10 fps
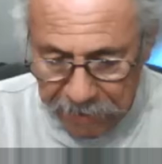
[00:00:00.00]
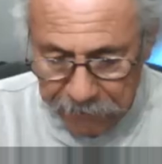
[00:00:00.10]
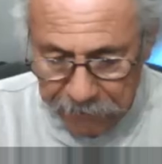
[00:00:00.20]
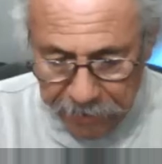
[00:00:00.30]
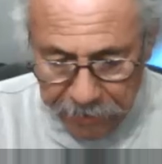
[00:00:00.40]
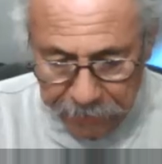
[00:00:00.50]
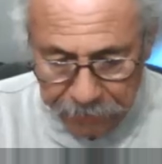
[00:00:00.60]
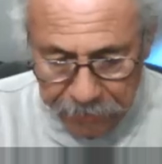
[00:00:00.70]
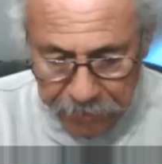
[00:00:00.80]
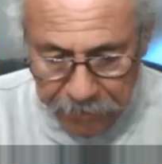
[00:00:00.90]
p.m.
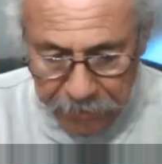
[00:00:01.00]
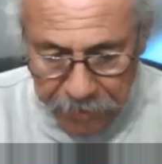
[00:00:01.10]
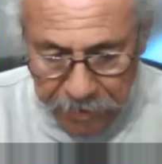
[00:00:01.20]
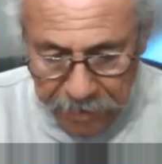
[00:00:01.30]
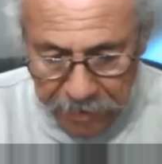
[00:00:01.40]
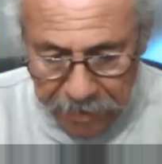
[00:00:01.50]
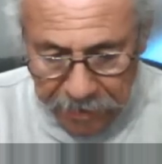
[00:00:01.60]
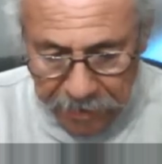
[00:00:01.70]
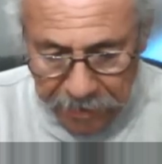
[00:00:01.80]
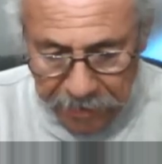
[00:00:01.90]

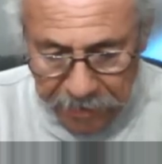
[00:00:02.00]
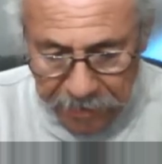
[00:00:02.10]
And then uh,